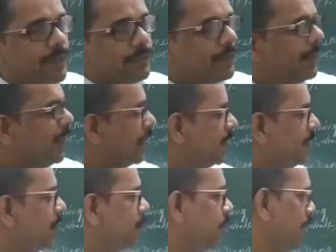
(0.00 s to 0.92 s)
select
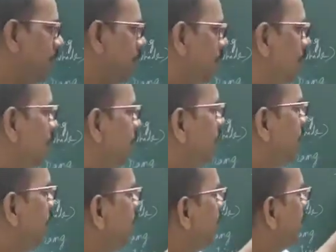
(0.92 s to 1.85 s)
this one.
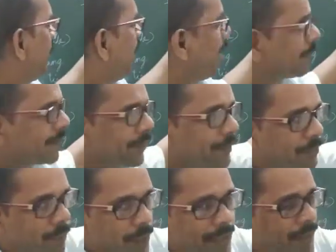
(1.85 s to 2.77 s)
You can ask
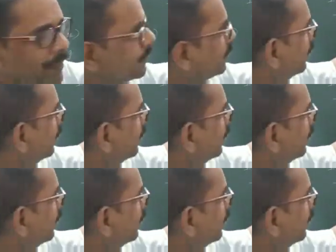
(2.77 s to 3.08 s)
various